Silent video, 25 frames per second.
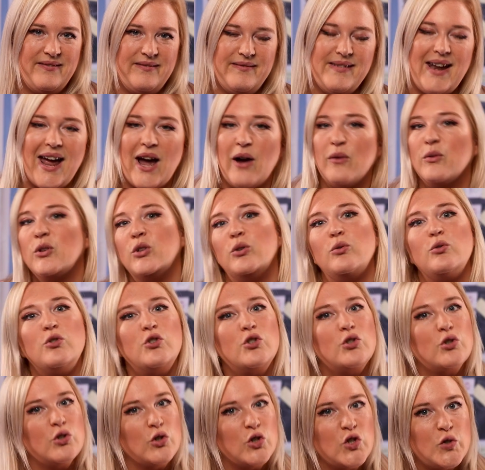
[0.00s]
Now, you
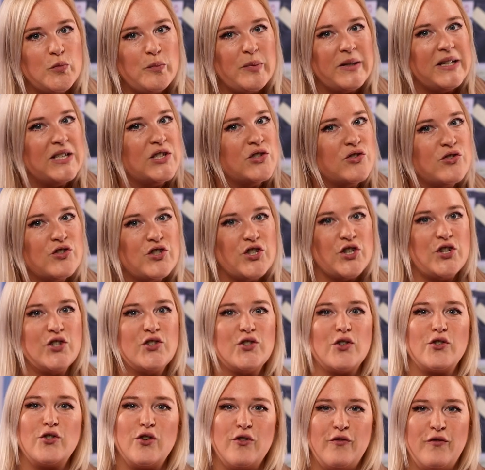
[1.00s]
should be
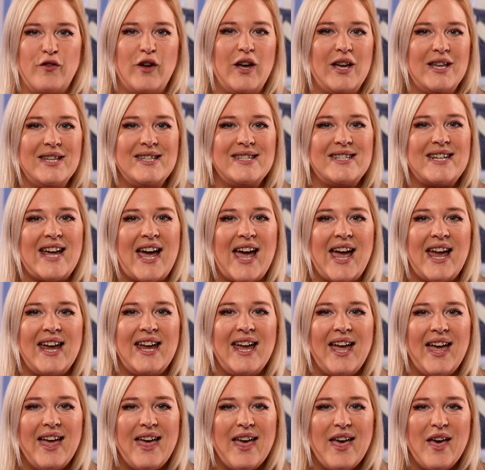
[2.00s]
introduced on your first
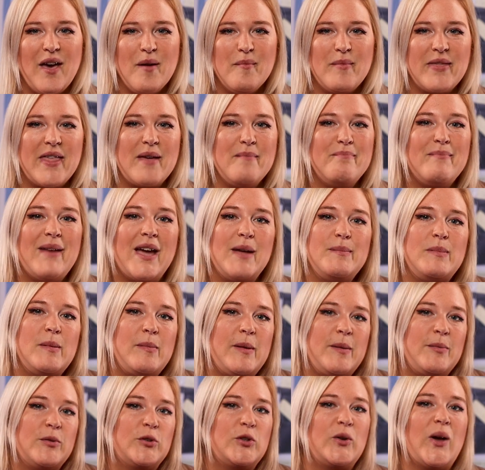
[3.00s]
day, but there may be
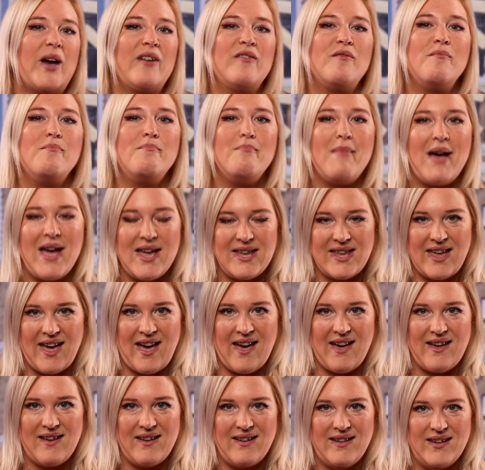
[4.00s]
people you haven't met
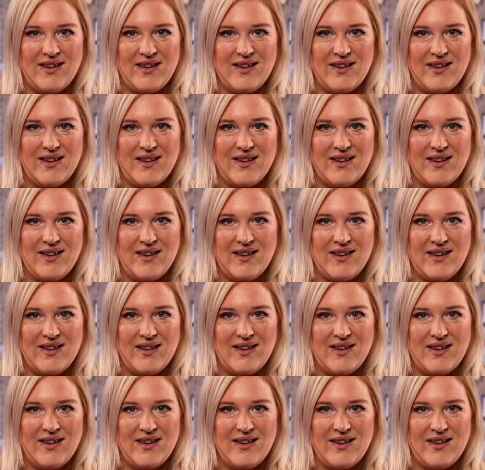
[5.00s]
yet.